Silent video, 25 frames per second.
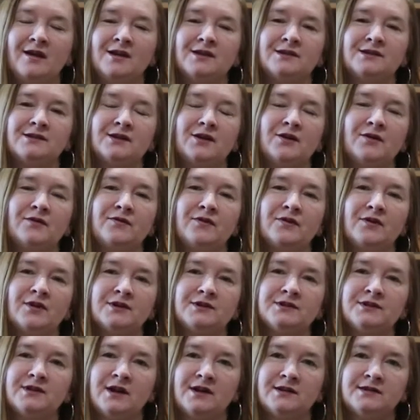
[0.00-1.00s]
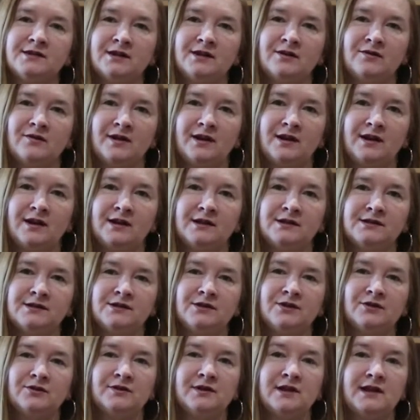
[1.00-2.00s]
So for our sauce
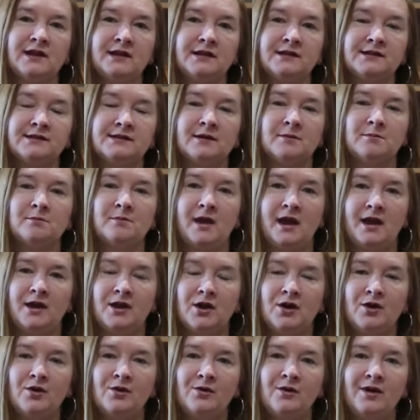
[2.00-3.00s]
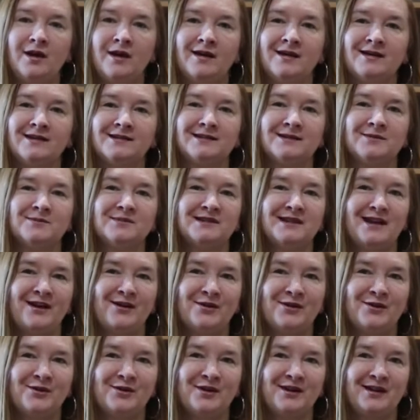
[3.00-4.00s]
ingredients, you'll need some mayo, some
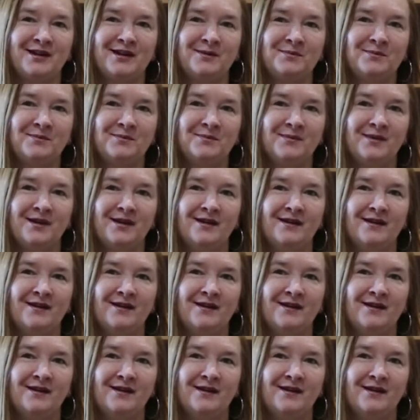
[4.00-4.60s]
sour cream,